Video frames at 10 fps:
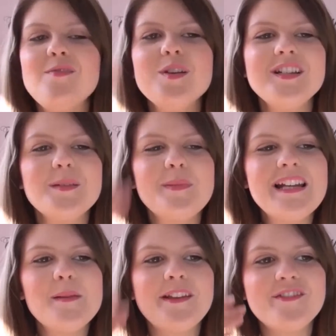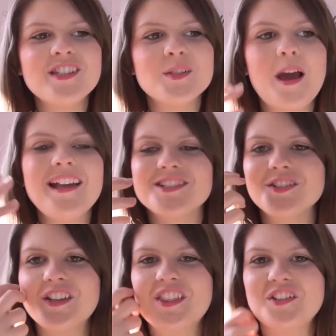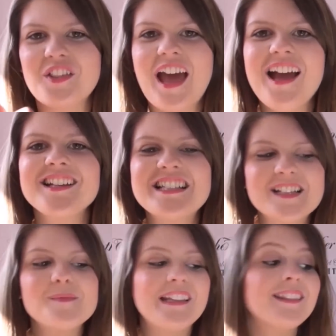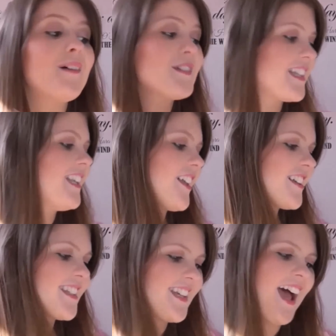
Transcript: I've worked up a little bit of a sweat going through that, because I mean, that was a lot of